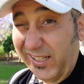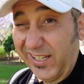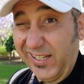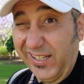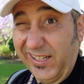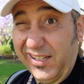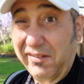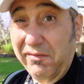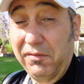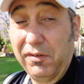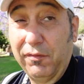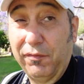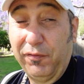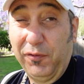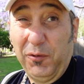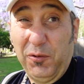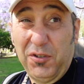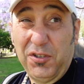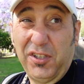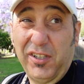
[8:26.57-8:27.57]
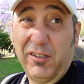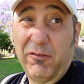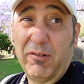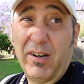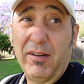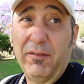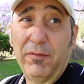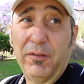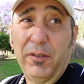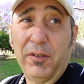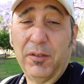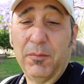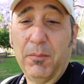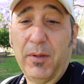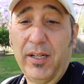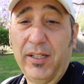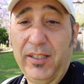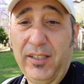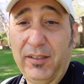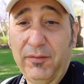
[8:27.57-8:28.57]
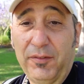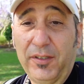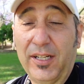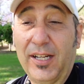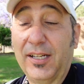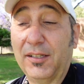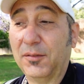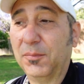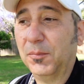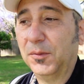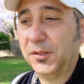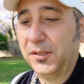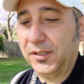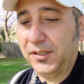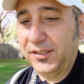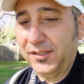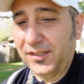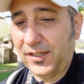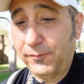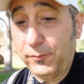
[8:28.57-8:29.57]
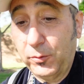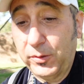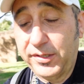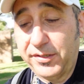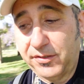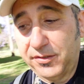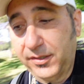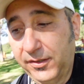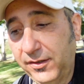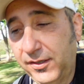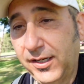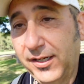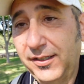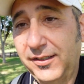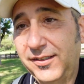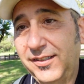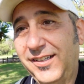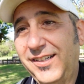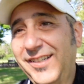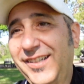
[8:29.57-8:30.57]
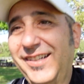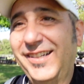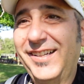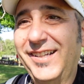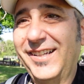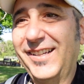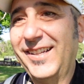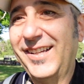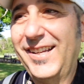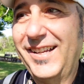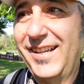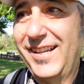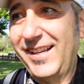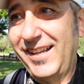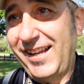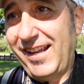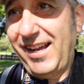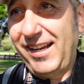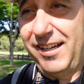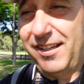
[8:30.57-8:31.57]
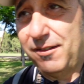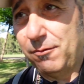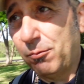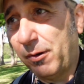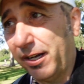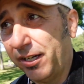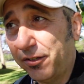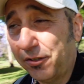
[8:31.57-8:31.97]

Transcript: can give the Fuji a run for its money, if you ask me. I've always said that. And it's way